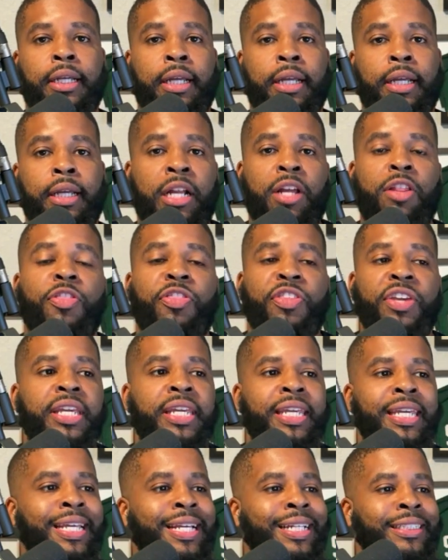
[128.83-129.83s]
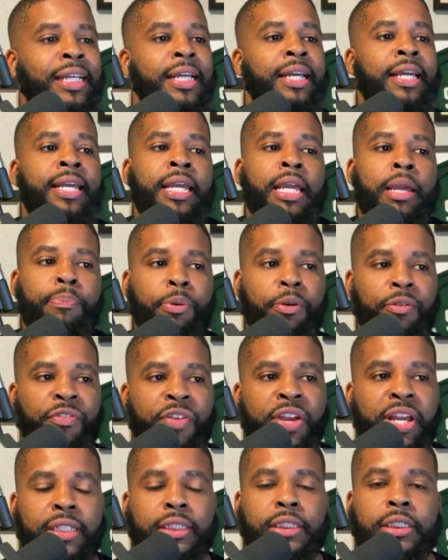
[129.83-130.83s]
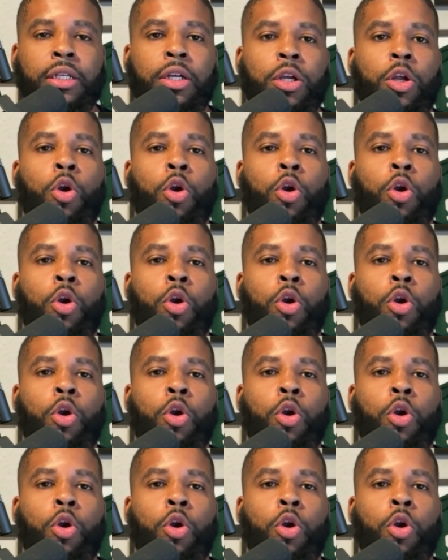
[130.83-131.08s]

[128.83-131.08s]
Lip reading: Another thing is it prevents